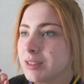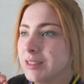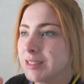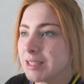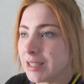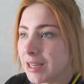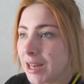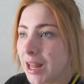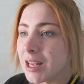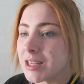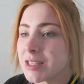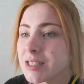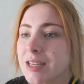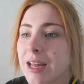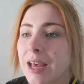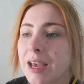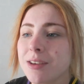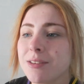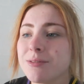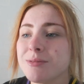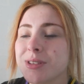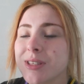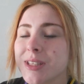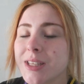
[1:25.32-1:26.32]
T last
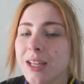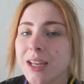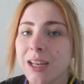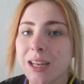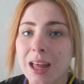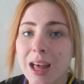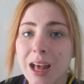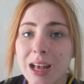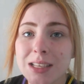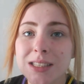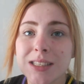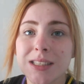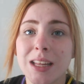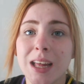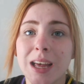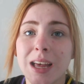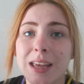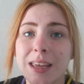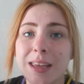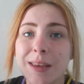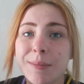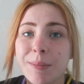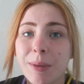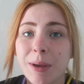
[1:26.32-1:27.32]
night was the last
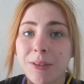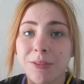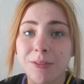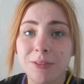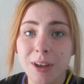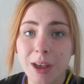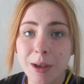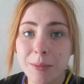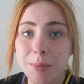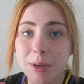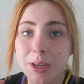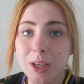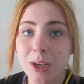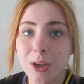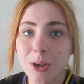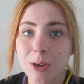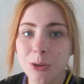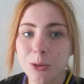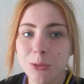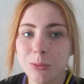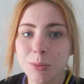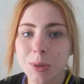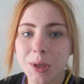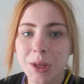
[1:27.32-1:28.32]
night in my family
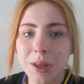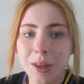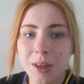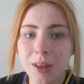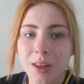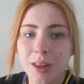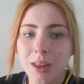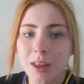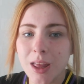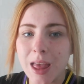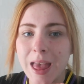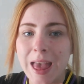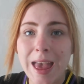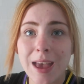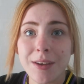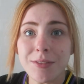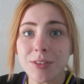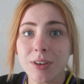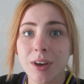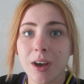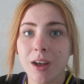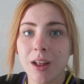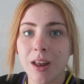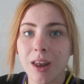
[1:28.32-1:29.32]
home
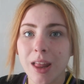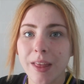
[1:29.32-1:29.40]
ever.